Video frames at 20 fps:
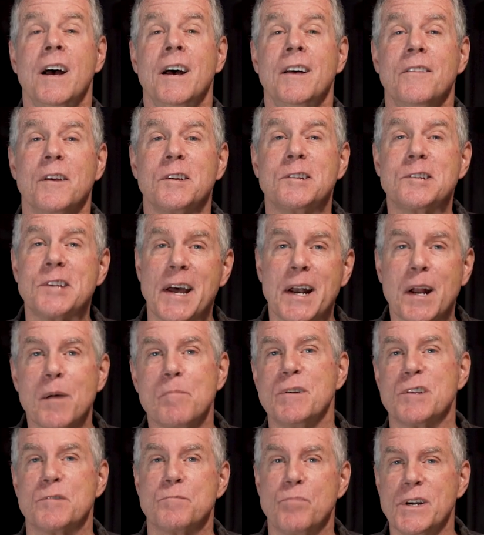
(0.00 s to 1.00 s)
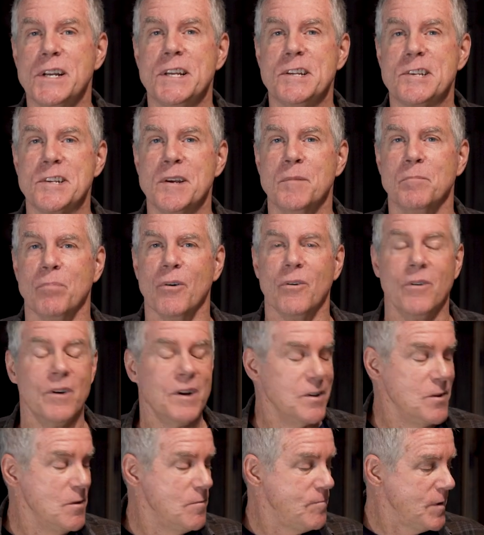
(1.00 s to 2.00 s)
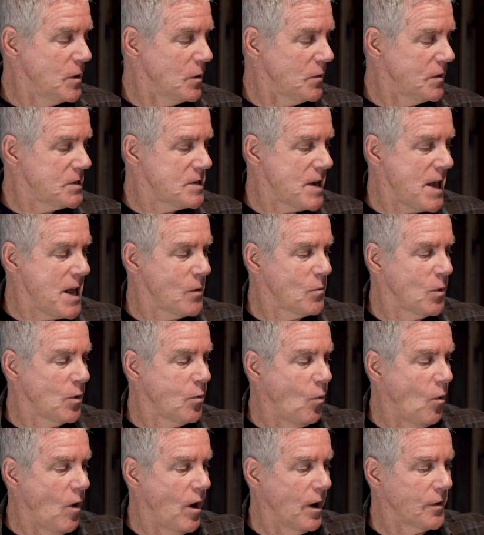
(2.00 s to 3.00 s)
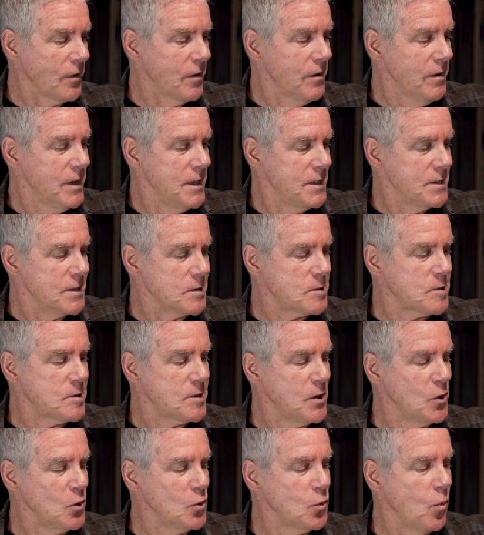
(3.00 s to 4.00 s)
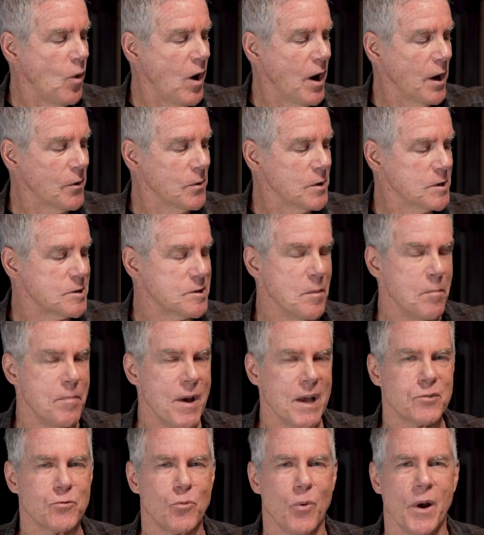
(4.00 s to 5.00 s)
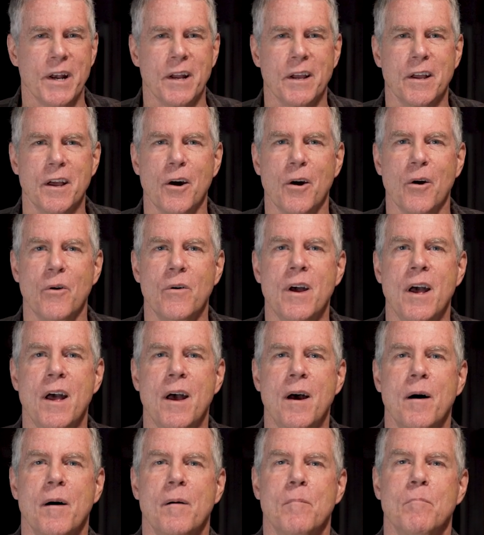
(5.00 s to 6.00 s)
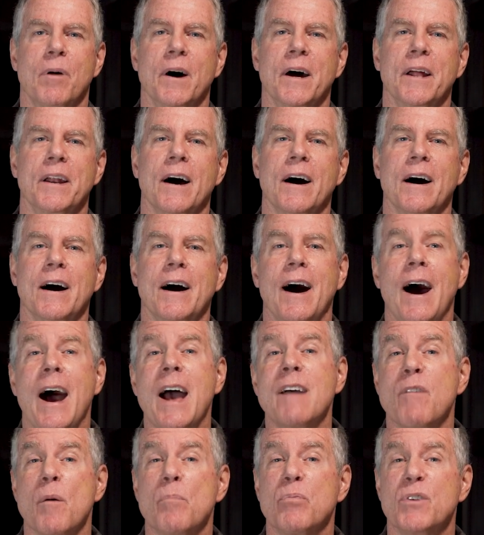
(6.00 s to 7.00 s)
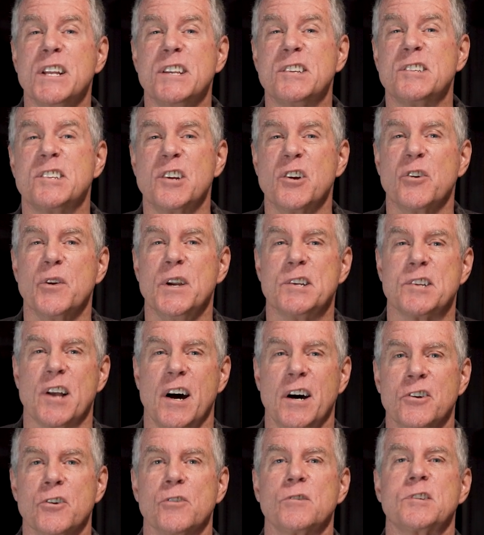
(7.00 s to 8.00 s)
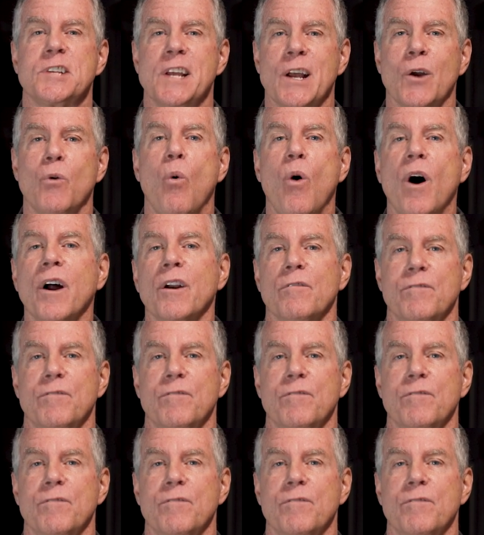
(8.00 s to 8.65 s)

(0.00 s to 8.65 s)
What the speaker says: The setup is pretty simple. You fill the tank with water. Distilled water is the best way to go, but I have a pretty serious under sink water